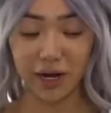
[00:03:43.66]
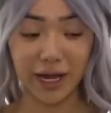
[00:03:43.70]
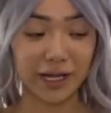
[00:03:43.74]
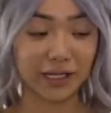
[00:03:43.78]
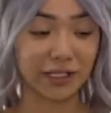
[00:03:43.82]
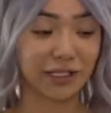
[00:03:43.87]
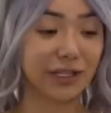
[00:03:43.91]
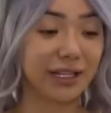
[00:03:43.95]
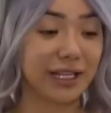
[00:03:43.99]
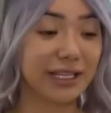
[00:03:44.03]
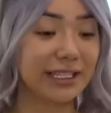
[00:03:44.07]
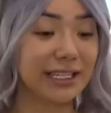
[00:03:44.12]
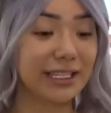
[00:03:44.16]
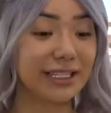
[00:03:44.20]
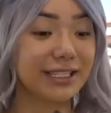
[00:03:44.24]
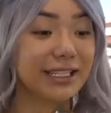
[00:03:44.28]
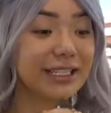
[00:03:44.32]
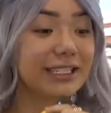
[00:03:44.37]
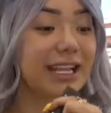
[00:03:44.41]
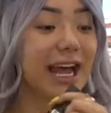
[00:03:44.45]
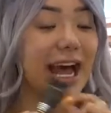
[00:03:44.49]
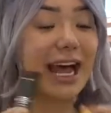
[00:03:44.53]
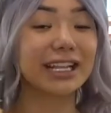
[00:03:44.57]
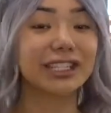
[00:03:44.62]
Okay, so this is the
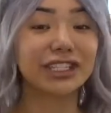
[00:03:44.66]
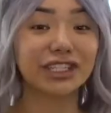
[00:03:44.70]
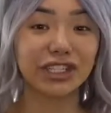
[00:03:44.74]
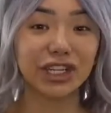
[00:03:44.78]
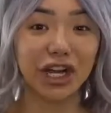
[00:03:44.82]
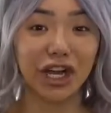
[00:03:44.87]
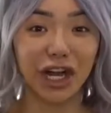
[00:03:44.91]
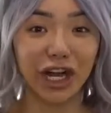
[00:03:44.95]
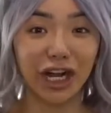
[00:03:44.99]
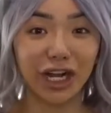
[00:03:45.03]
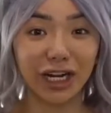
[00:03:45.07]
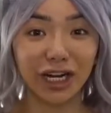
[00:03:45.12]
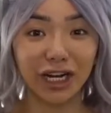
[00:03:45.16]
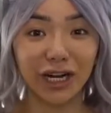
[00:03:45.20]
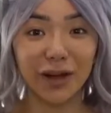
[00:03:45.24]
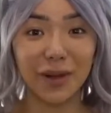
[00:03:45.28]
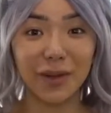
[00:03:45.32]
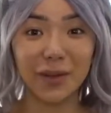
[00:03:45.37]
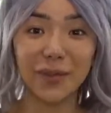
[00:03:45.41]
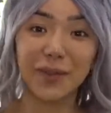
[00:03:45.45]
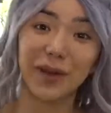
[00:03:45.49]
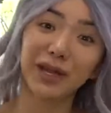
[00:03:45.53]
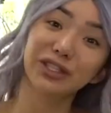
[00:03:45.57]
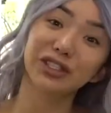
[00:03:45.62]
tester,
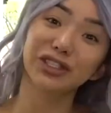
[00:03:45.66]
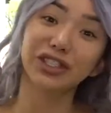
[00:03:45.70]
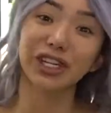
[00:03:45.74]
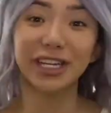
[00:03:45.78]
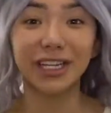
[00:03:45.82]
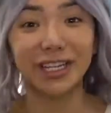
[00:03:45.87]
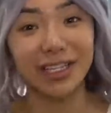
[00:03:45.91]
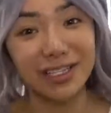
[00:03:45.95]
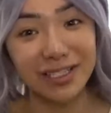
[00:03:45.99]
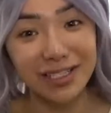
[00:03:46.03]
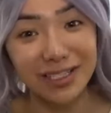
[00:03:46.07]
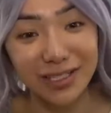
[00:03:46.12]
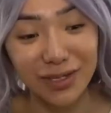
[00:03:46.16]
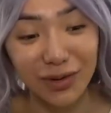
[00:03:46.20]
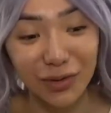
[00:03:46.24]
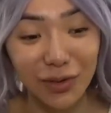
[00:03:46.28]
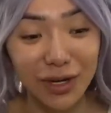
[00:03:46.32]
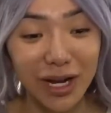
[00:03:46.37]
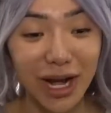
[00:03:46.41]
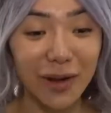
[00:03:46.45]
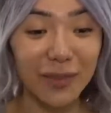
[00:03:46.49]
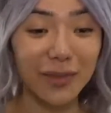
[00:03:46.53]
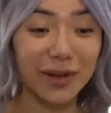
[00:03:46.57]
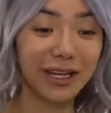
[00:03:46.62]
bitches,
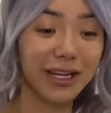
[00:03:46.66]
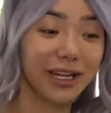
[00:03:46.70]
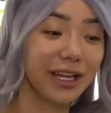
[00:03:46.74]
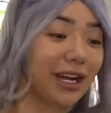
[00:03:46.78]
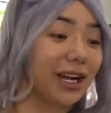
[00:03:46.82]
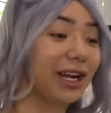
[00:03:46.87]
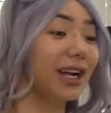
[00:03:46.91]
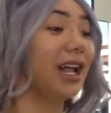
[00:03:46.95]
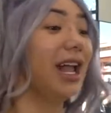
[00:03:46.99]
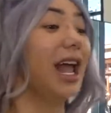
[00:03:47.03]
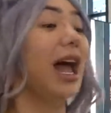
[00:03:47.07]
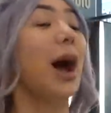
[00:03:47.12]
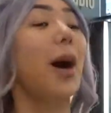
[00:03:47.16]
up in here.